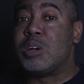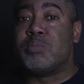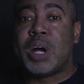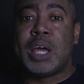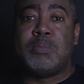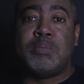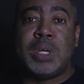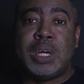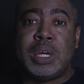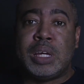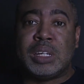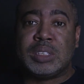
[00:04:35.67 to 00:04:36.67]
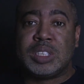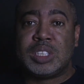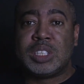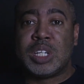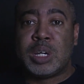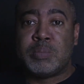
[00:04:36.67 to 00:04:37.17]
there might be
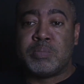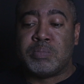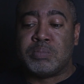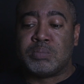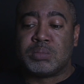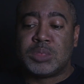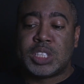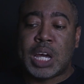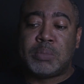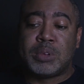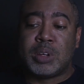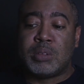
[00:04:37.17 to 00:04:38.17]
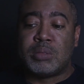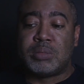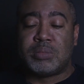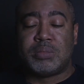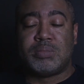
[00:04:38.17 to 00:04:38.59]
some type of,